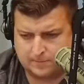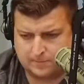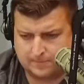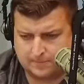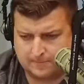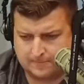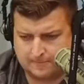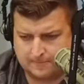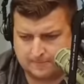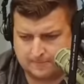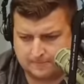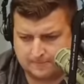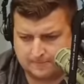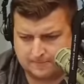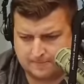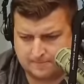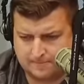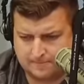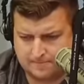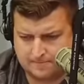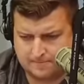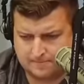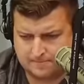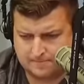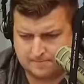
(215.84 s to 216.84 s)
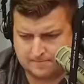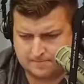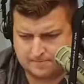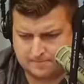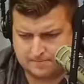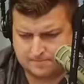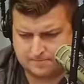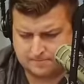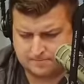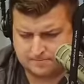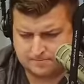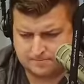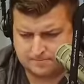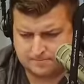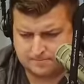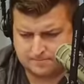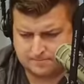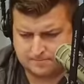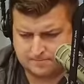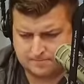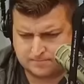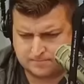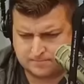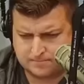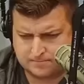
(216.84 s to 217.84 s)

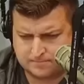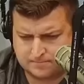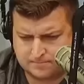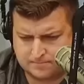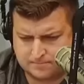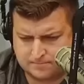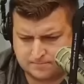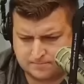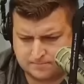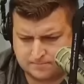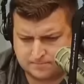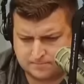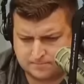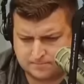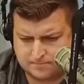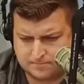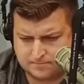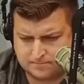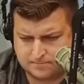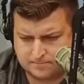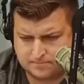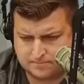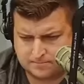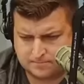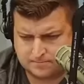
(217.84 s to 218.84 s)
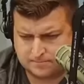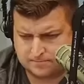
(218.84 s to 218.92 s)
(silent)